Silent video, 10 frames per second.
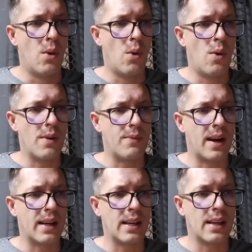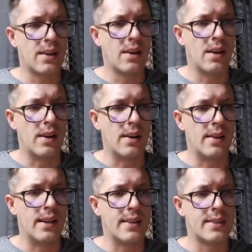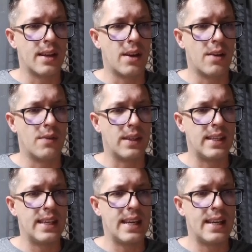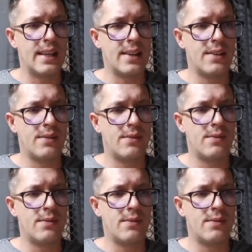Or if I click, let's say over here,